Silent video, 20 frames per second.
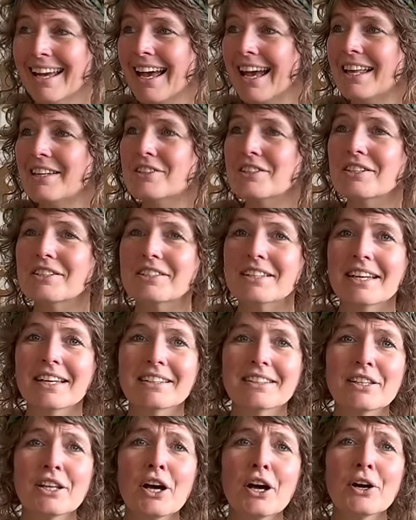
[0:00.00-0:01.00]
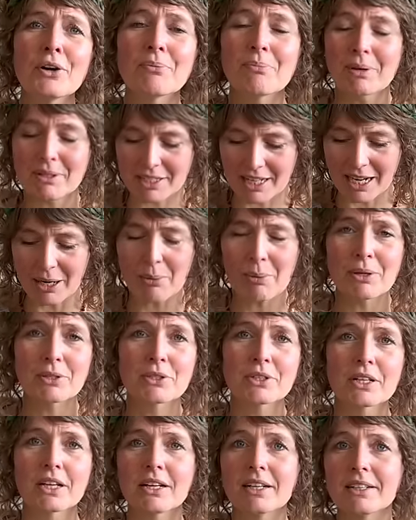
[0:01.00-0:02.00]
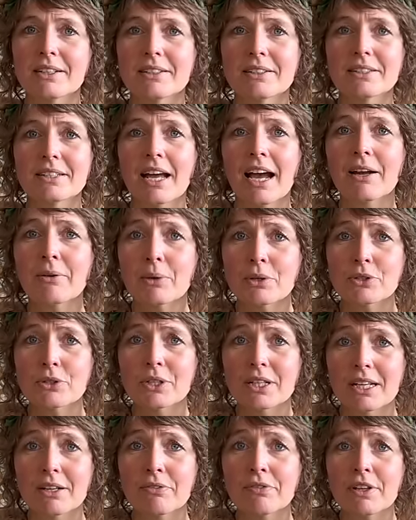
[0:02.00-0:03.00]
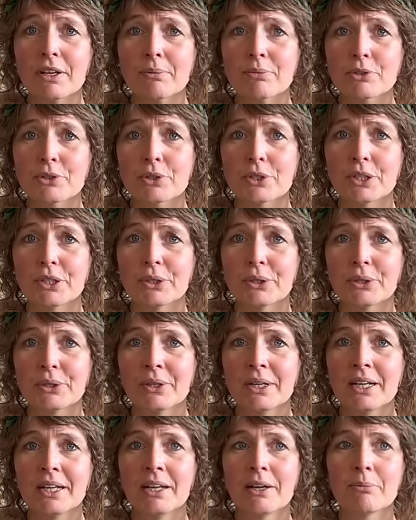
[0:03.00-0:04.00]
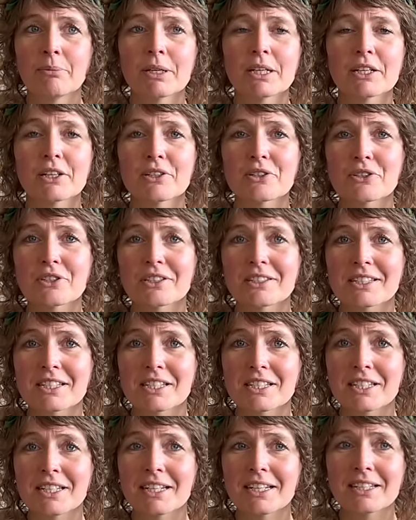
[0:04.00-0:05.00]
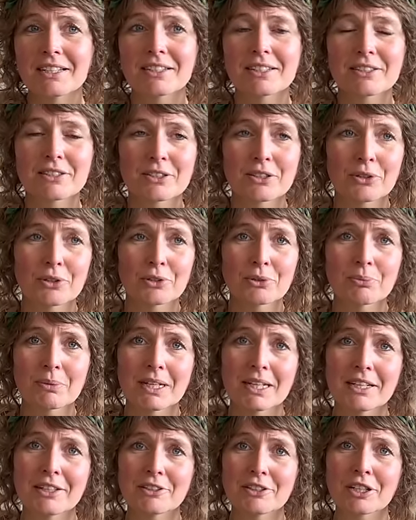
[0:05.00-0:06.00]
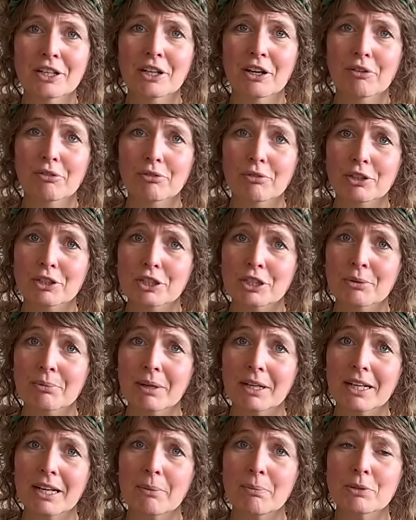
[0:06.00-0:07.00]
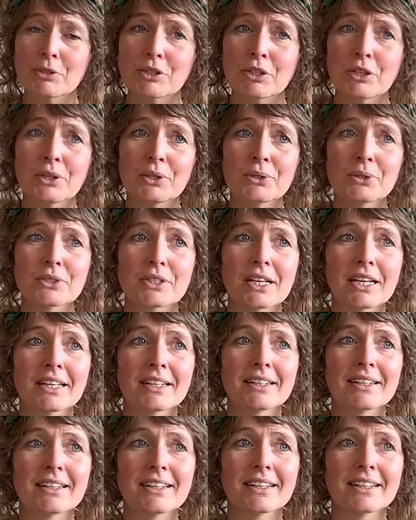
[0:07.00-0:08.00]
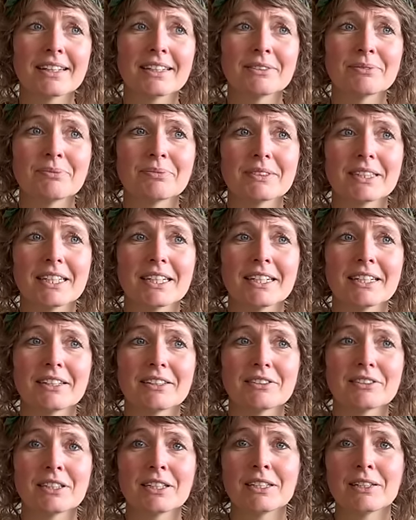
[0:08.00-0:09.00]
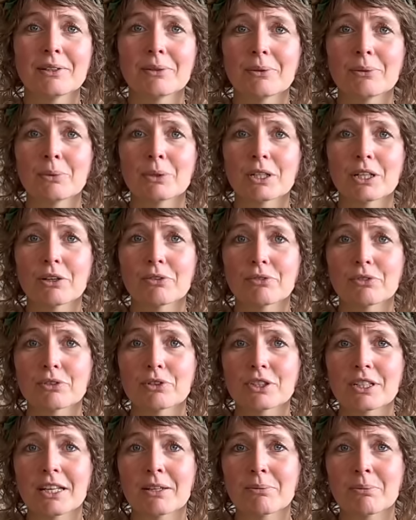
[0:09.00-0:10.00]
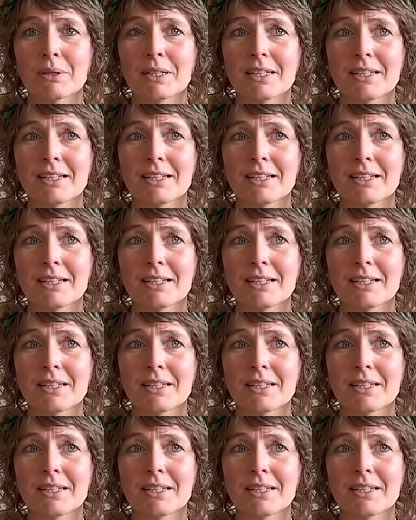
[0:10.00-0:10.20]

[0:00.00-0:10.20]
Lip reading: And she said, no, but I want to give them to you, because she told me she loves watching my episodes and she would love to send